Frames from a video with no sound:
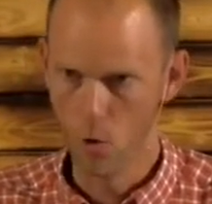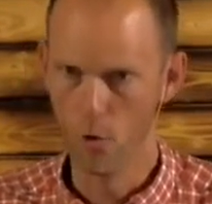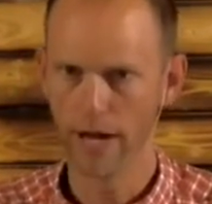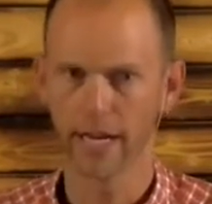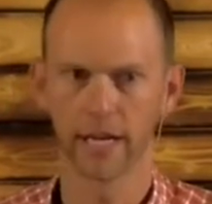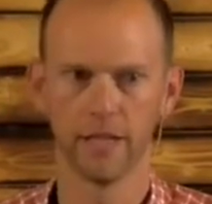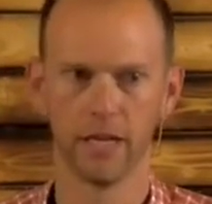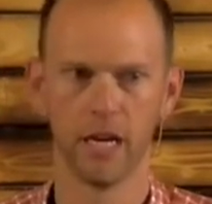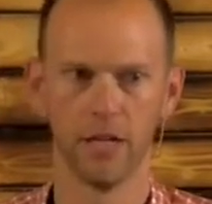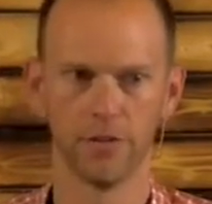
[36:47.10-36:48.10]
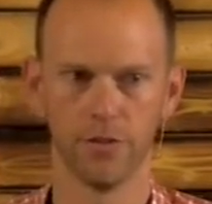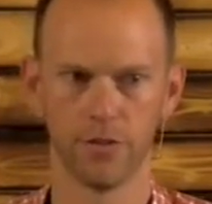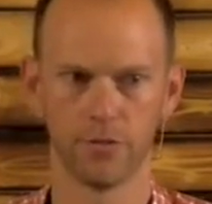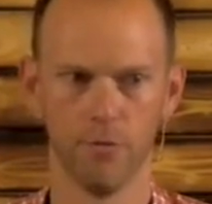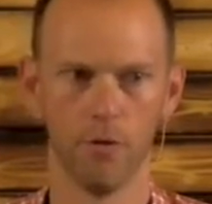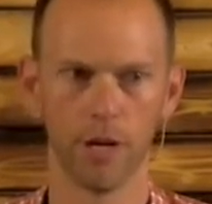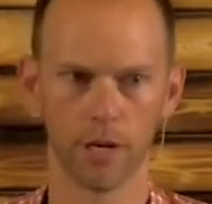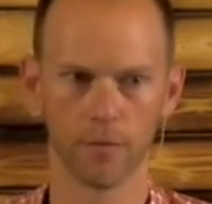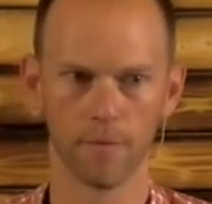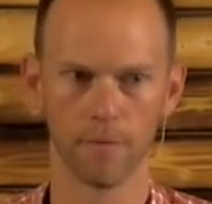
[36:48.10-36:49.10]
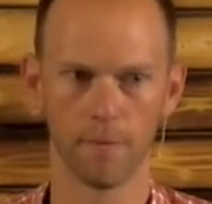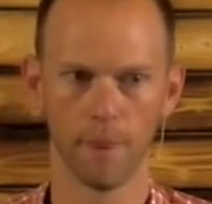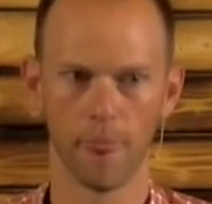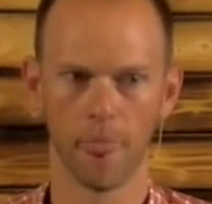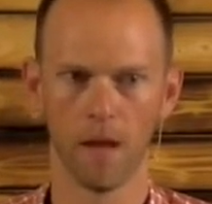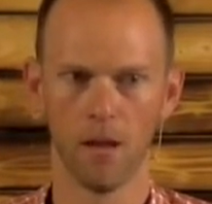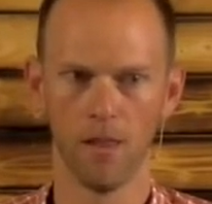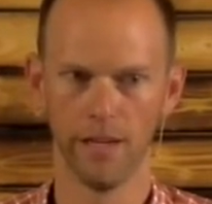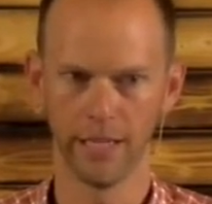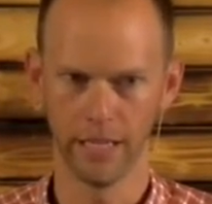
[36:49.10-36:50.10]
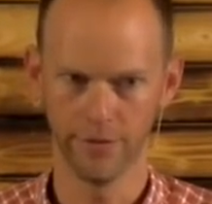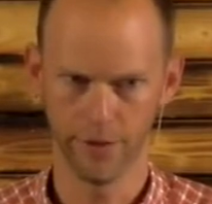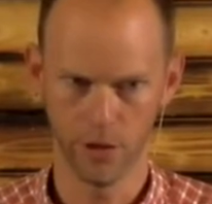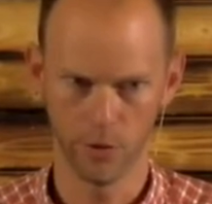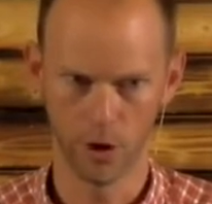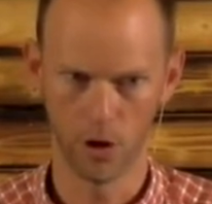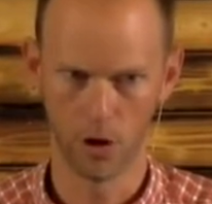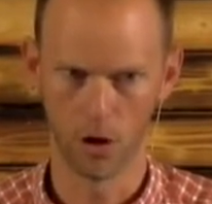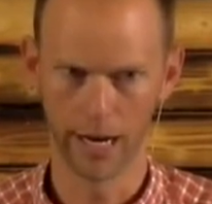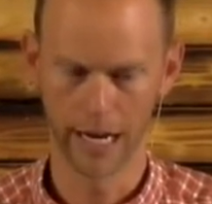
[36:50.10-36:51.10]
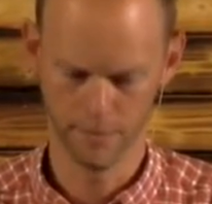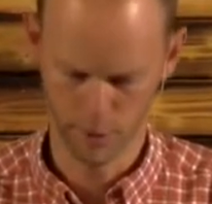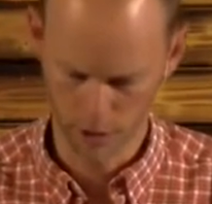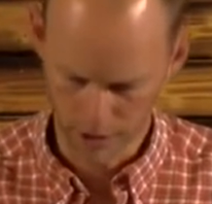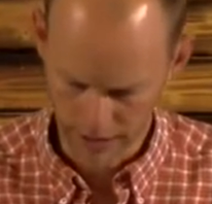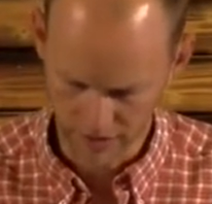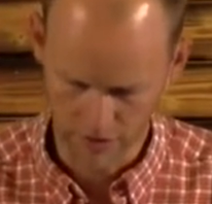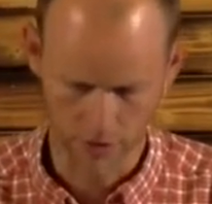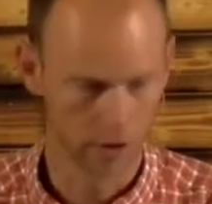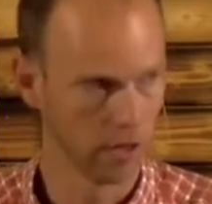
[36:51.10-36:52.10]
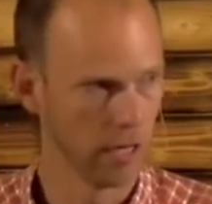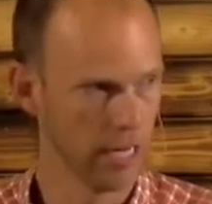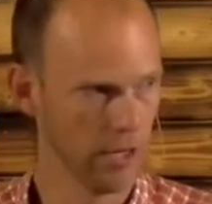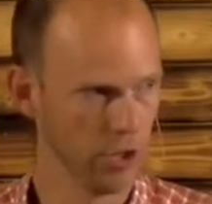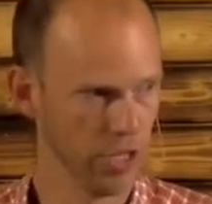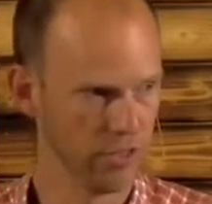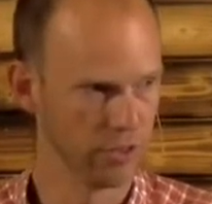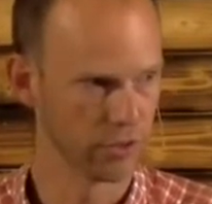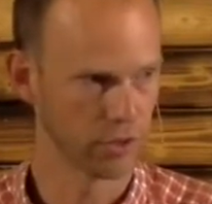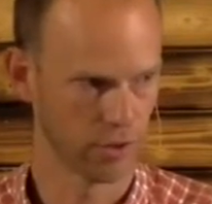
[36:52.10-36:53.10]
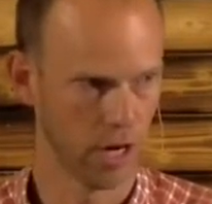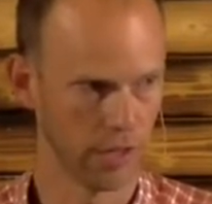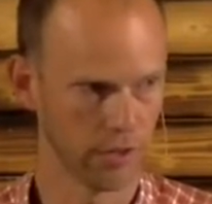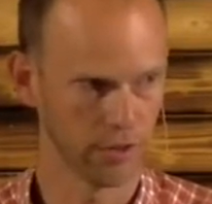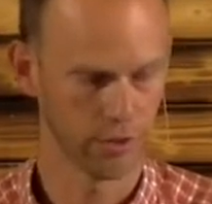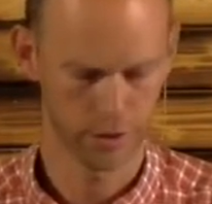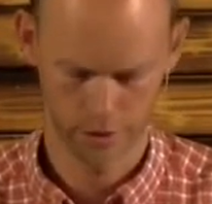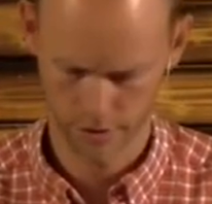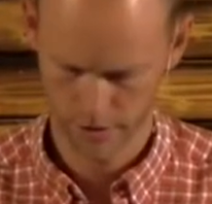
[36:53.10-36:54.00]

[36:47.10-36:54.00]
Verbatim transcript: recognize this morning that if you are a believer in Jesus Christ,